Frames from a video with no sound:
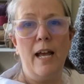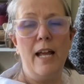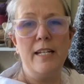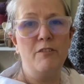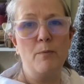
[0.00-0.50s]

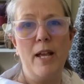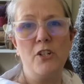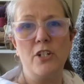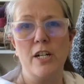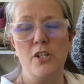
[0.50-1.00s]
I never
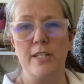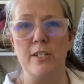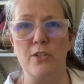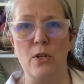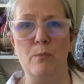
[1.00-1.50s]
measured her, I just
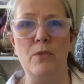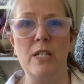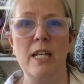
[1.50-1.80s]
assumed.